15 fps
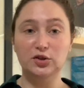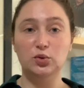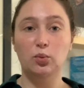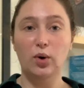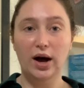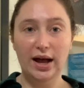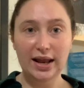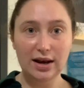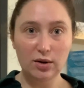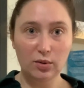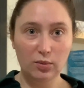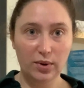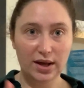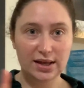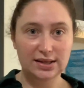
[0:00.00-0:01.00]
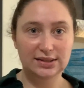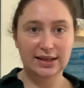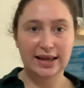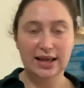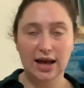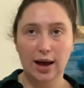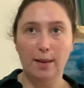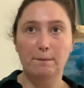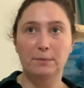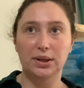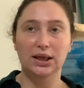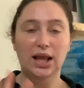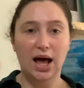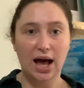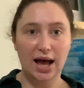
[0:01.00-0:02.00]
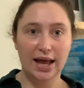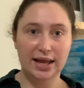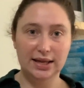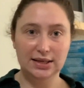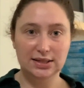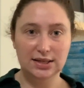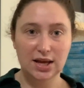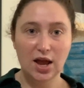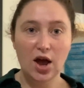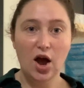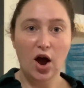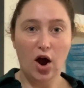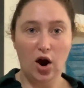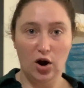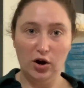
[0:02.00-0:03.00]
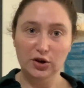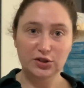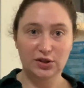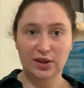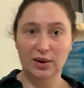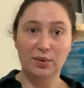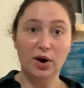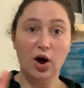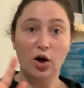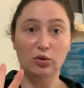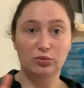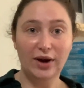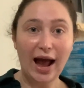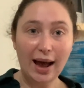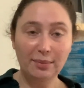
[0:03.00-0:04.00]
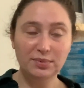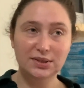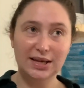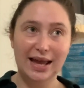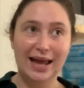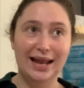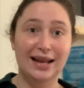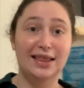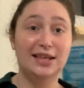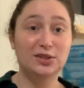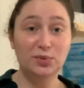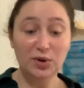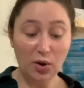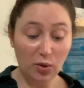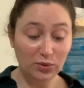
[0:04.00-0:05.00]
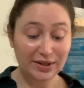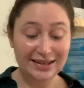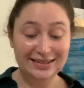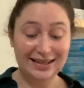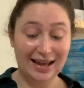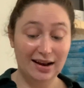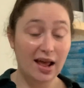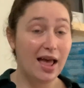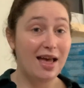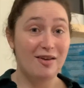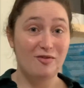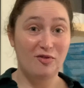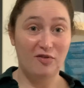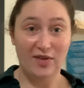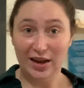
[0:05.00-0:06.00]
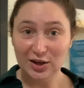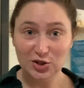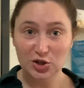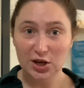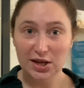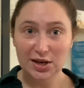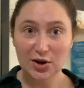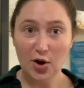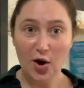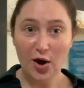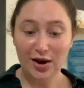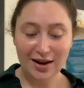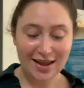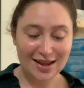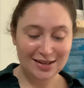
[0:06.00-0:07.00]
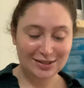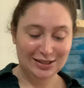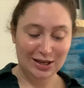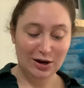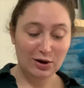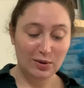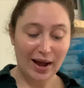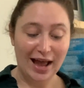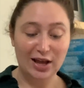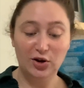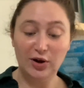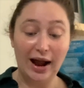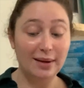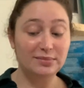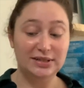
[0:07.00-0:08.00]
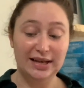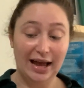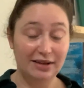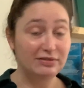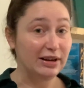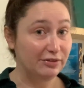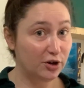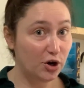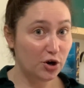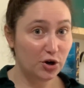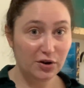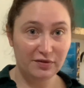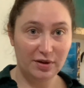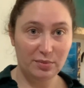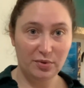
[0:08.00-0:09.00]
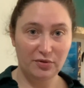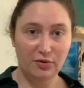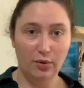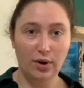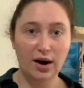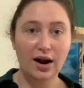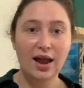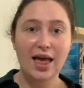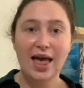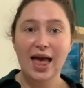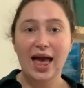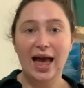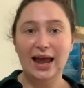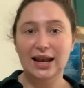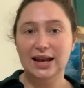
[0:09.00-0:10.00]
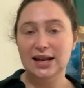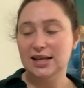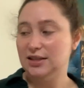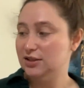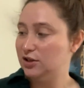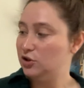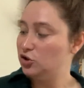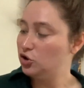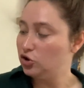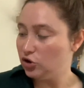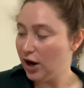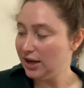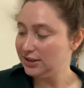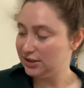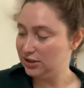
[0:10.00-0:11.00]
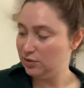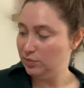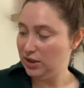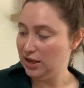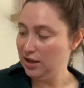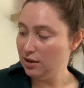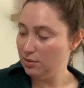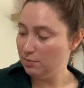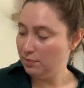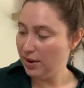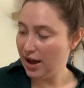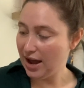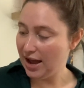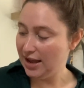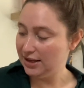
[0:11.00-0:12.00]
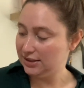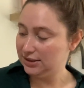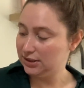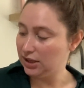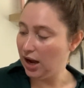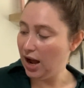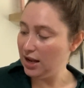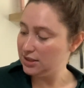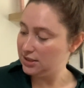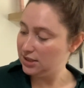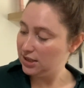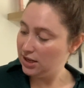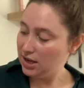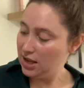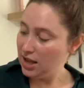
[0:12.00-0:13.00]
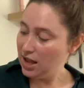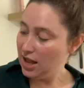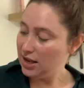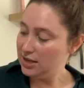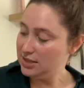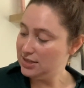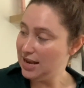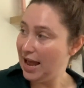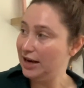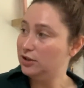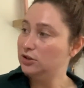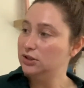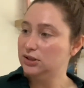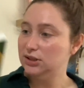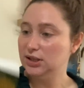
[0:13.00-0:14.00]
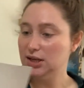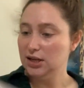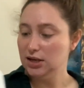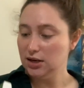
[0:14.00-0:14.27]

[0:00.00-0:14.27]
One was like a blind ARC, so they were all wrapped, and this one only said fiction on it, so I grabbed it. I've never heard of it before, and it is Trust Me by Scott Nadelson.